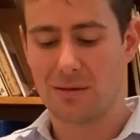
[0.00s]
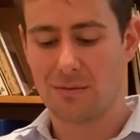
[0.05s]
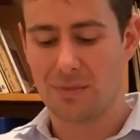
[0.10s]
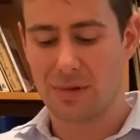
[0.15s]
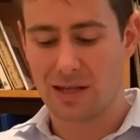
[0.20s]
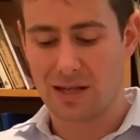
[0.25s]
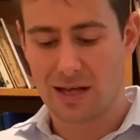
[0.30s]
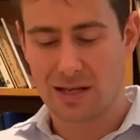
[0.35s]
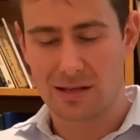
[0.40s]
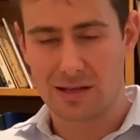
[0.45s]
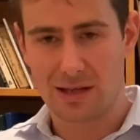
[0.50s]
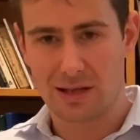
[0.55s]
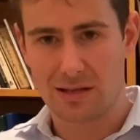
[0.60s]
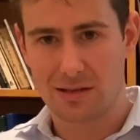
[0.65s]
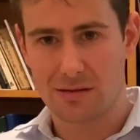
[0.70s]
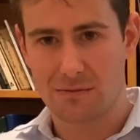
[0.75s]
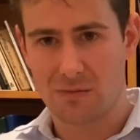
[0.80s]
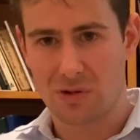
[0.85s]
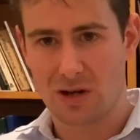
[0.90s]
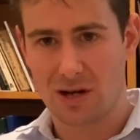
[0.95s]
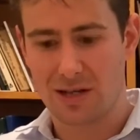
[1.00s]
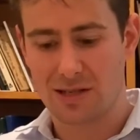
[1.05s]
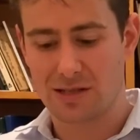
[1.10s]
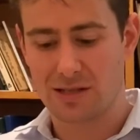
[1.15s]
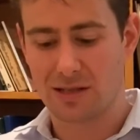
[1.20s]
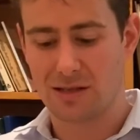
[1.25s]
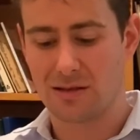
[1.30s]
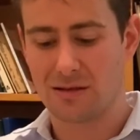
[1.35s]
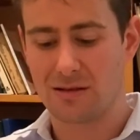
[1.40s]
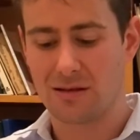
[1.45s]
but that doesn't price
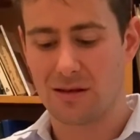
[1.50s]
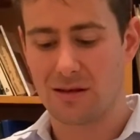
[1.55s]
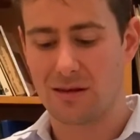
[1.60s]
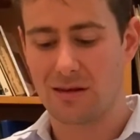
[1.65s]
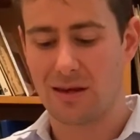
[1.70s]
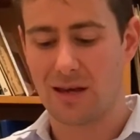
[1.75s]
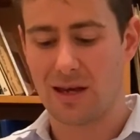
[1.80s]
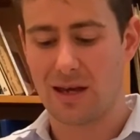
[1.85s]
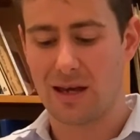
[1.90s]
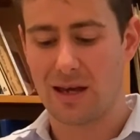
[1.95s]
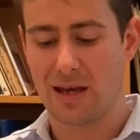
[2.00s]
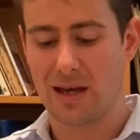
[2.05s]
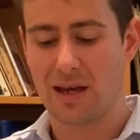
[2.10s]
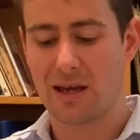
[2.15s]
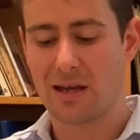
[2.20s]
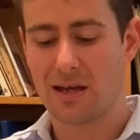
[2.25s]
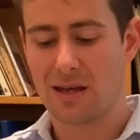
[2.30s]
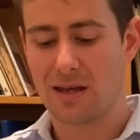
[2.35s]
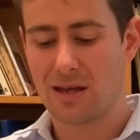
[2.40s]
in their